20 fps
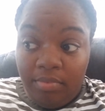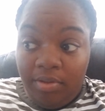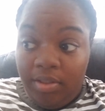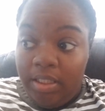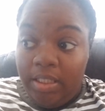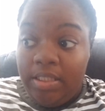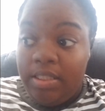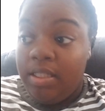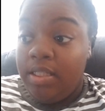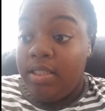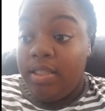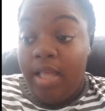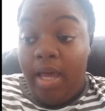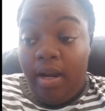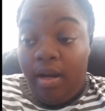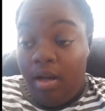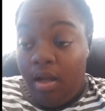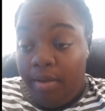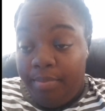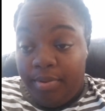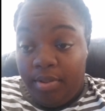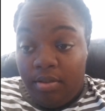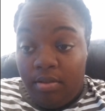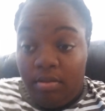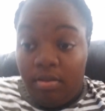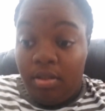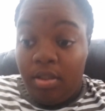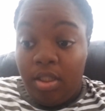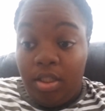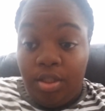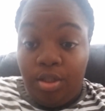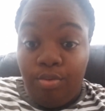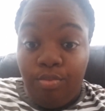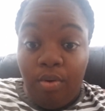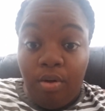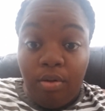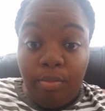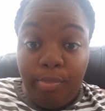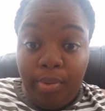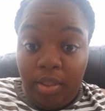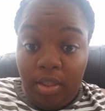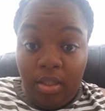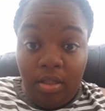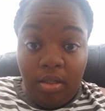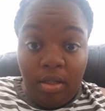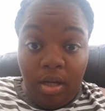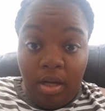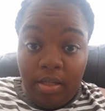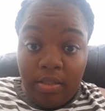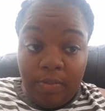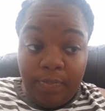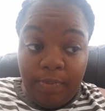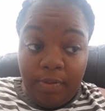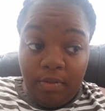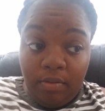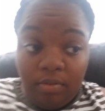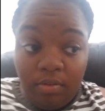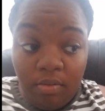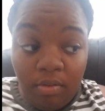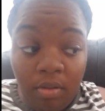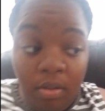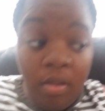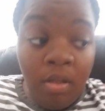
it's not an option unless you want to be in the hospital